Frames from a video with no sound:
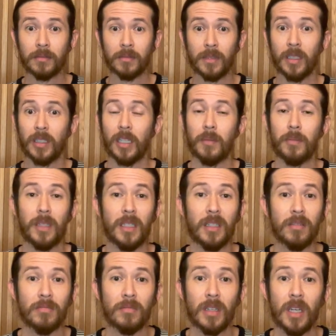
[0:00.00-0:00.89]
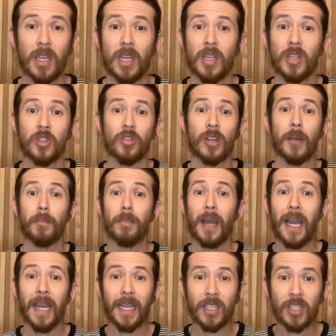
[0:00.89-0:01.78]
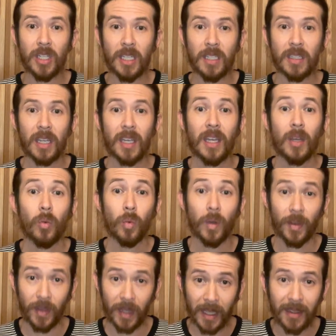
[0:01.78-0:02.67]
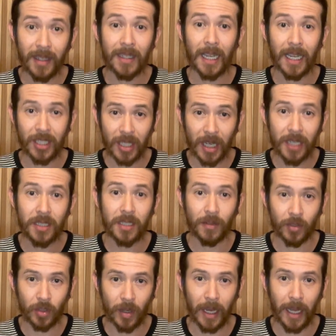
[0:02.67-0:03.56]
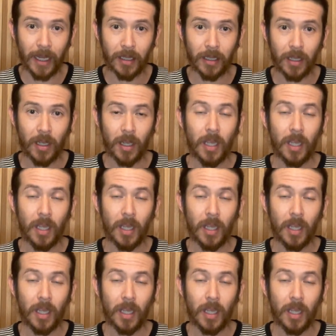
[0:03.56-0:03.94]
there could be strep pyogenes within the digestive tract,